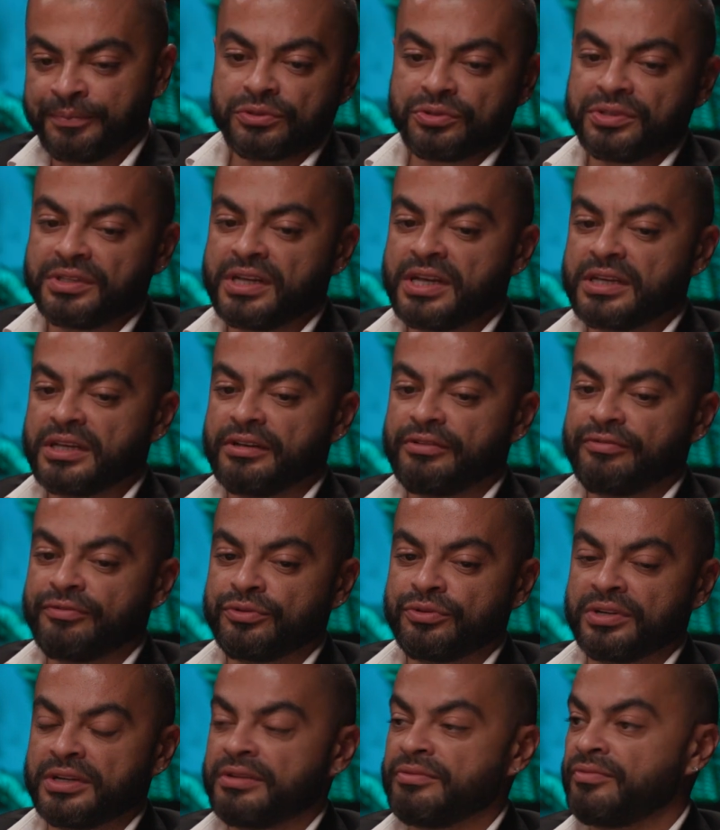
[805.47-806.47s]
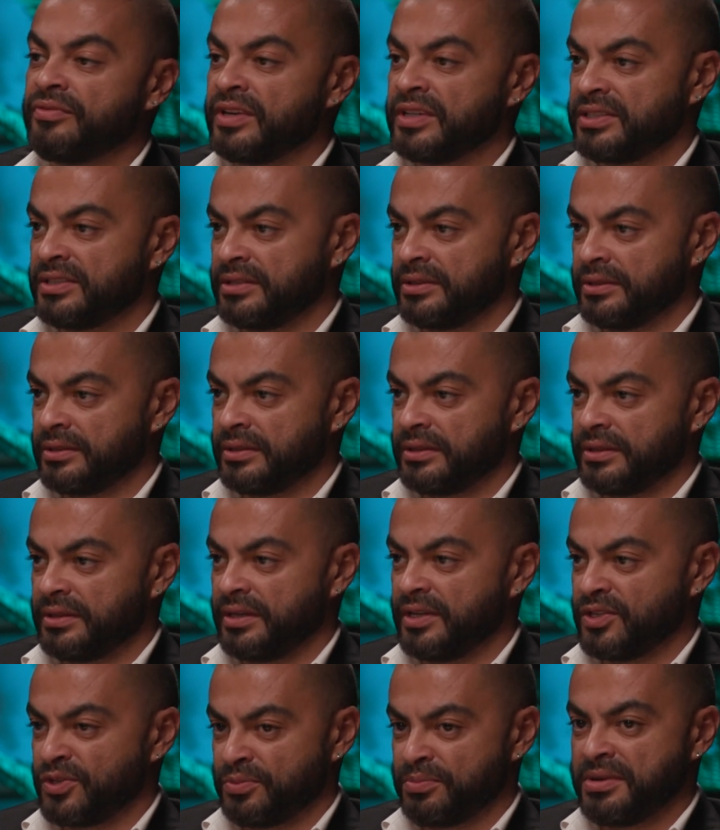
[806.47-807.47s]
Today, if your investor
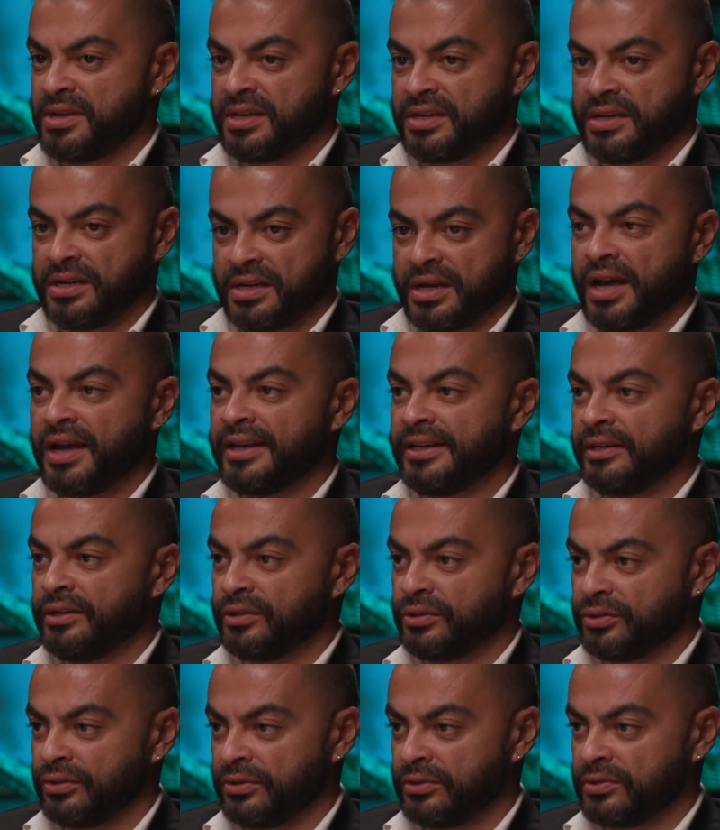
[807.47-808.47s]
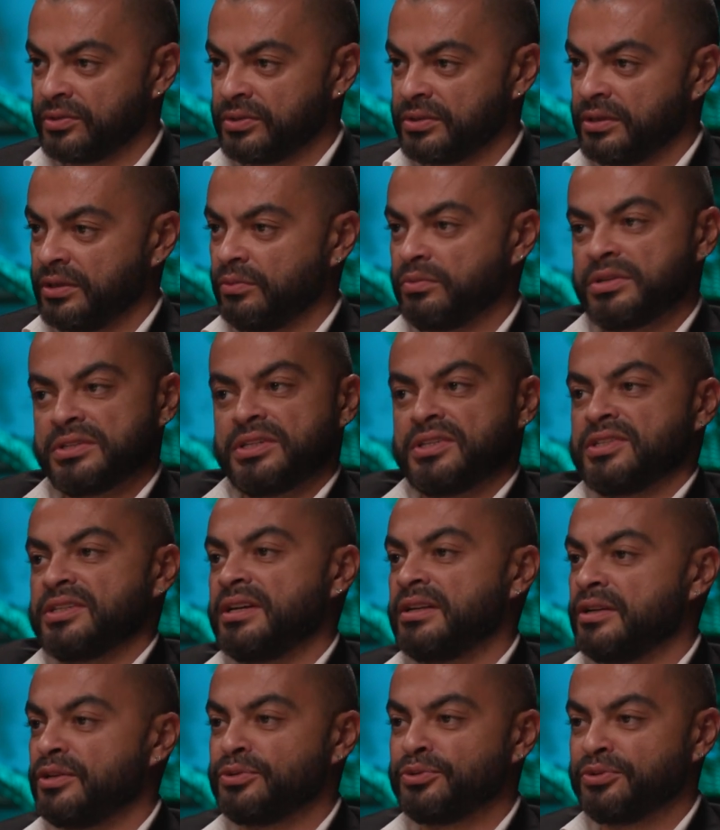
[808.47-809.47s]
is making high returns, what he's
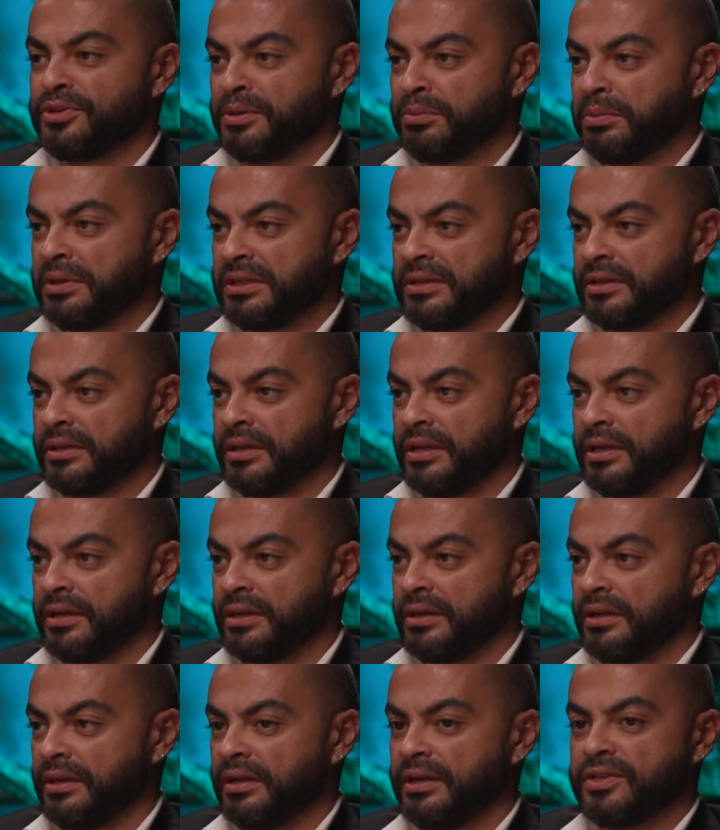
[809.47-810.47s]
going to do immediately,